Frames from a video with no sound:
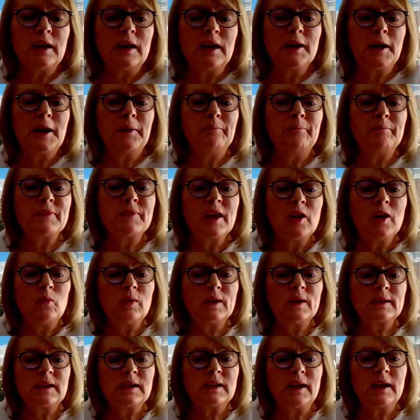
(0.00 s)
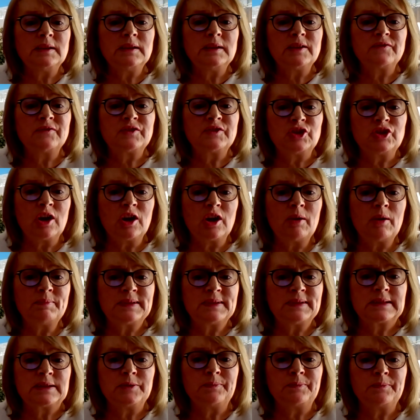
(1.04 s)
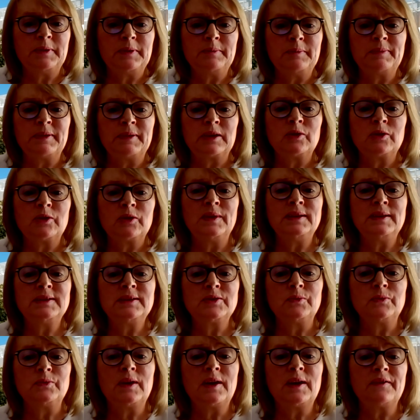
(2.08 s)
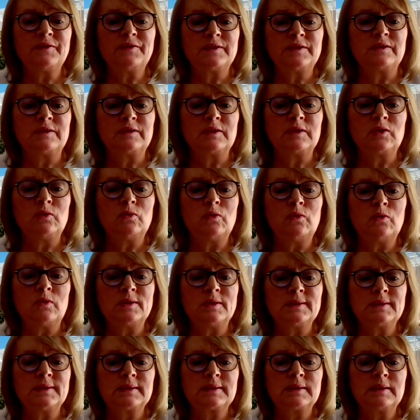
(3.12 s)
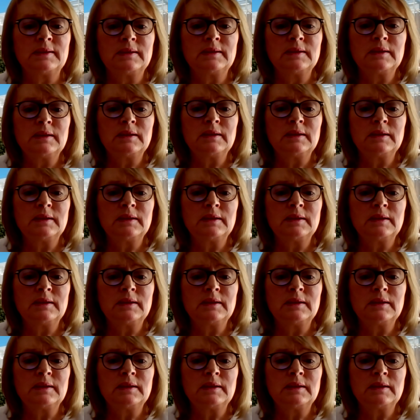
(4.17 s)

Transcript: Um, what kind of jobs do people go into after the course?